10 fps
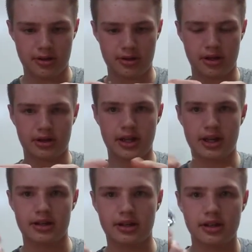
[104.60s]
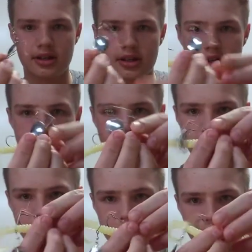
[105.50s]
like that,
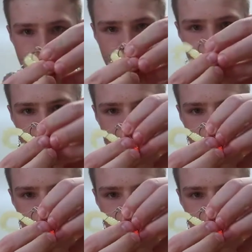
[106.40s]
and then you got